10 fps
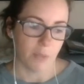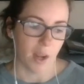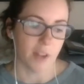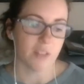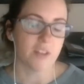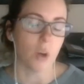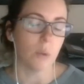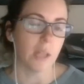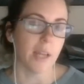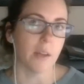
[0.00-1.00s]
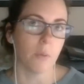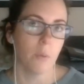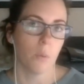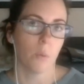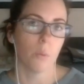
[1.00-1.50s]
I just don't like
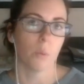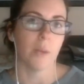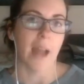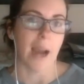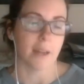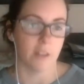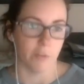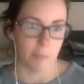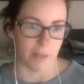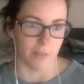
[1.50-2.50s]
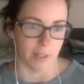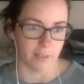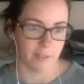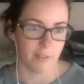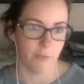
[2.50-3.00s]
reactive
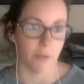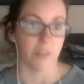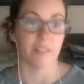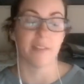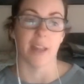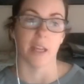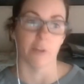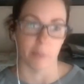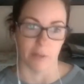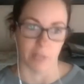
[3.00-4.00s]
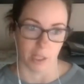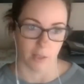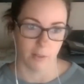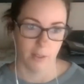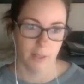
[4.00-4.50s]
pivots for the sake of
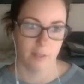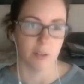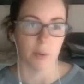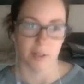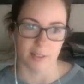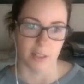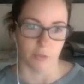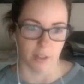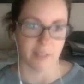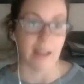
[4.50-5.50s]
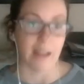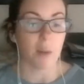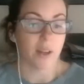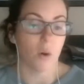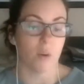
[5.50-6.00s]
pivoting. So there is a difference. That's
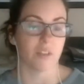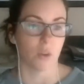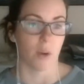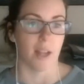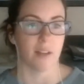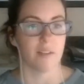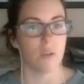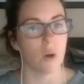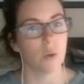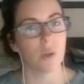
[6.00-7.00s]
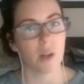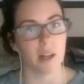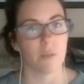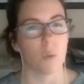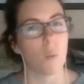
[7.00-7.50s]
why goals are great, because you
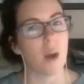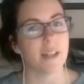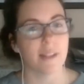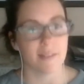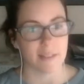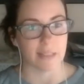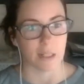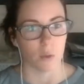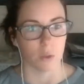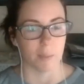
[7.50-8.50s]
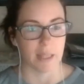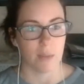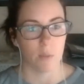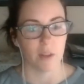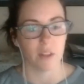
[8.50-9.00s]
kind of, well, why did I set that goal to
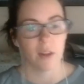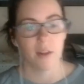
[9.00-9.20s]
begin with?